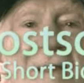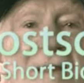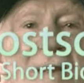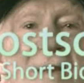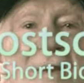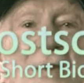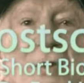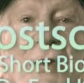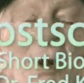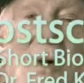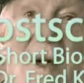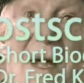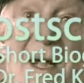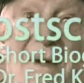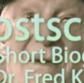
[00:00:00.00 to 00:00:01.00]
In
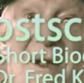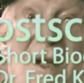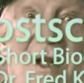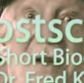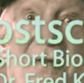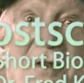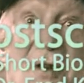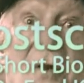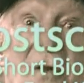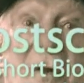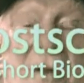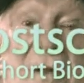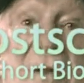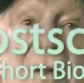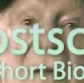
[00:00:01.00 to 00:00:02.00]
1959, he was the
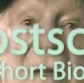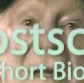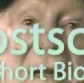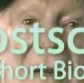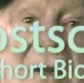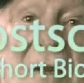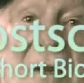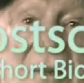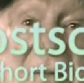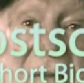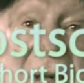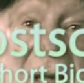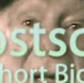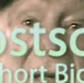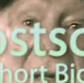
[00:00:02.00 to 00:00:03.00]
founder of the
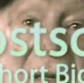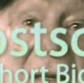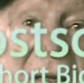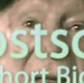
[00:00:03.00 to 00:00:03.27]
Montreal